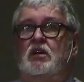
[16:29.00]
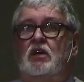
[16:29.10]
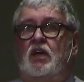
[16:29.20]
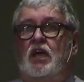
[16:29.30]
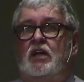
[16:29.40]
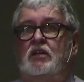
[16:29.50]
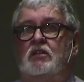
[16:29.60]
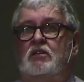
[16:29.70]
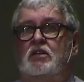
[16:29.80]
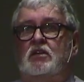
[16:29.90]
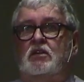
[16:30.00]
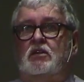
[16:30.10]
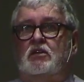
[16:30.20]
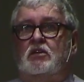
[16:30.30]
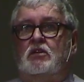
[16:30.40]
And
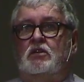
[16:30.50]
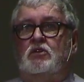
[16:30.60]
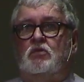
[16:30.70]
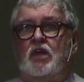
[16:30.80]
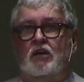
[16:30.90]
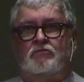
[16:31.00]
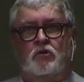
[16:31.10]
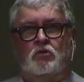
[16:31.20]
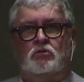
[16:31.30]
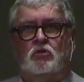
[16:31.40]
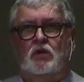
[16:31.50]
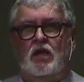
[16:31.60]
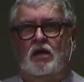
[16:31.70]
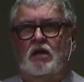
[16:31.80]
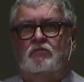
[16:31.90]
you now focus on
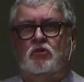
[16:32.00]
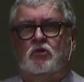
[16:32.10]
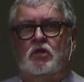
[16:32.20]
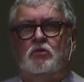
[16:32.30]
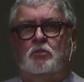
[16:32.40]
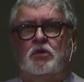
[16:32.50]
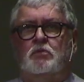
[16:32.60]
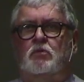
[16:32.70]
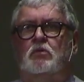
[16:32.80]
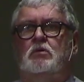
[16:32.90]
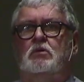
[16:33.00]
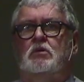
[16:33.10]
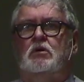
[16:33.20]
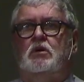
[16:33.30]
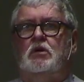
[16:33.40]
how I've hurt other people.
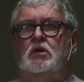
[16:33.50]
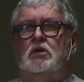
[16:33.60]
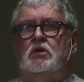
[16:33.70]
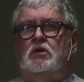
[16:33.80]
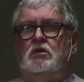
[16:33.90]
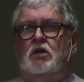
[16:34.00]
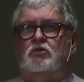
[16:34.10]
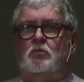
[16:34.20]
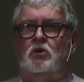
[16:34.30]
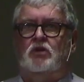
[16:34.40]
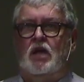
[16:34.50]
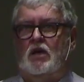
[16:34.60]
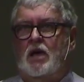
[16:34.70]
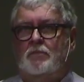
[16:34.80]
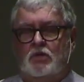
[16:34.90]
Not so much how
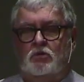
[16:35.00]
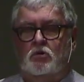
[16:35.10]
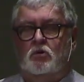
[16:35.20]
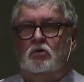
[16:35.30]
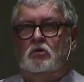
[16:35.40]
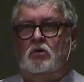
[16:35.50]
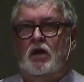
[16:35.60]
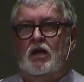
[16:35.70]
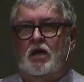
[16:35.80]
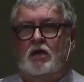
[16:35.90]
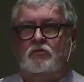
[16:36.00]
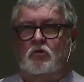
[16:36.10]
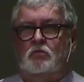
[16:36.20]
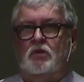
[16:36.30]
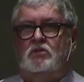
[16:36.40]
I've been hurt or how I've
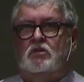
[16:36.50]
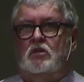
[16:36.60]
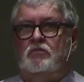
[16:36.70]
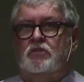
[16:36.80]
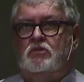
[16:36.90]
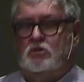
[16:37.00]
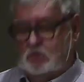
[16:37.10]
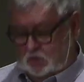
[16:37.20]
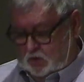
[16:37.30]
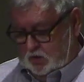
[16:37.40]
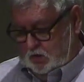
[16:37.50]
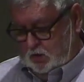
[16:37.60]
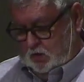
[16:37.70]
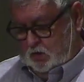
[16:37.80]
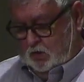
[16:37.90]
hurt myself, it's just,
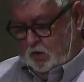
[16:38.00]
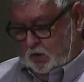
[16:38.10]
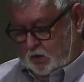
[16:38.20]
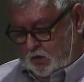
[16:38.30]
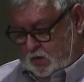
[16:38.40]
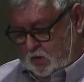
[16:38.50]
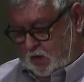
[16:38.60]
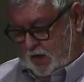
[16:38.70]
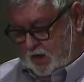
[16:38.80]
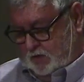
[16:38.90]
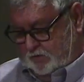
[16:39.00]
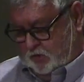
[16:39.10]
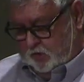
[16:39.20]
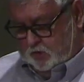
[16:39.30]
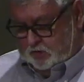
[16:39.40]
oh, I have
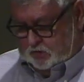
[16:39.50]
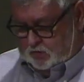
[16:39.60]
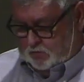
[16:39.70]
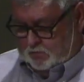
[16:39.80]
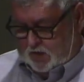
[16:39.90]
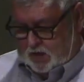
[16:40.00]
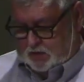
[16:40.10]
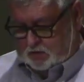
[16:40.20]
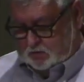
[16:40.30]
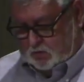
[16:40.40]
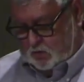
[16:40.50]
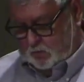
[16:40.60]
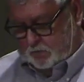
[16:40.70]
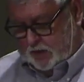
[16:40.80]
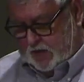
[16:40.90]
hurt somebody so
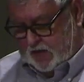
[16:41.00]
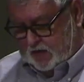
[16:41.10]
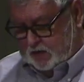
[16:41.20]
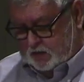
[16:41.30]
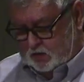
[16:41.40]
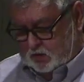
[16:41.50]
bad.